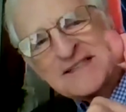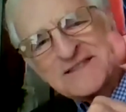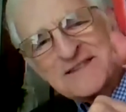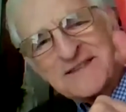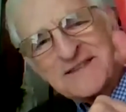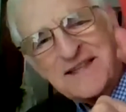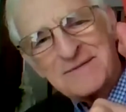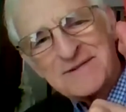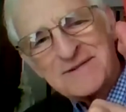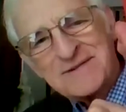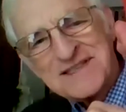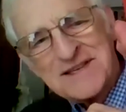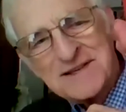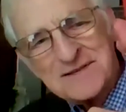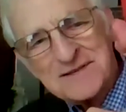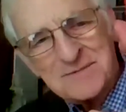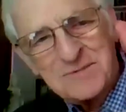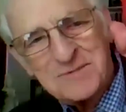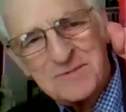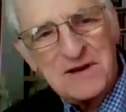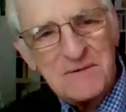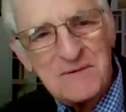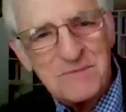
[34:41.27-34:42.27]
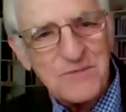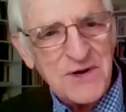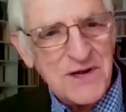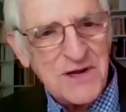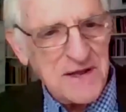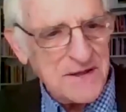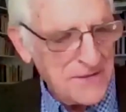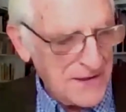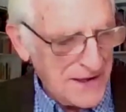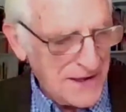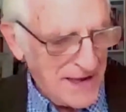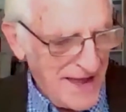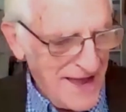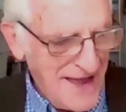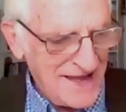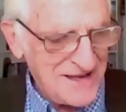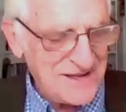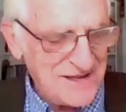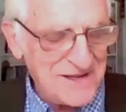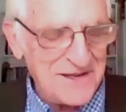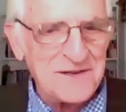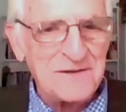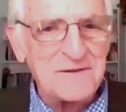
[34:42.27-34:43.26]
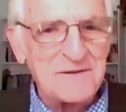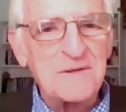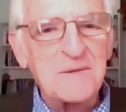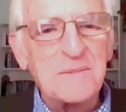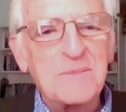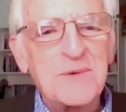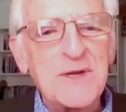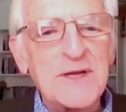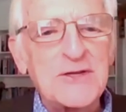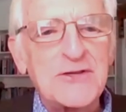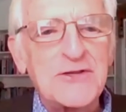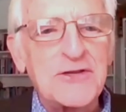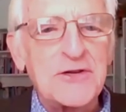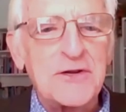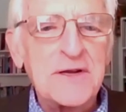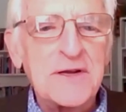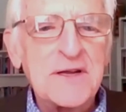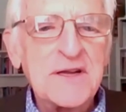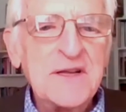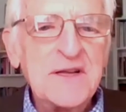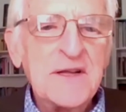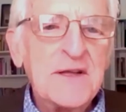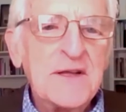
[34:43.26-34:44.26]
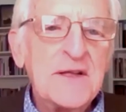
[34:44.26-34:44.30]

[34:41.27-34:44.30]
So that was his way of bringing the cat into the picture.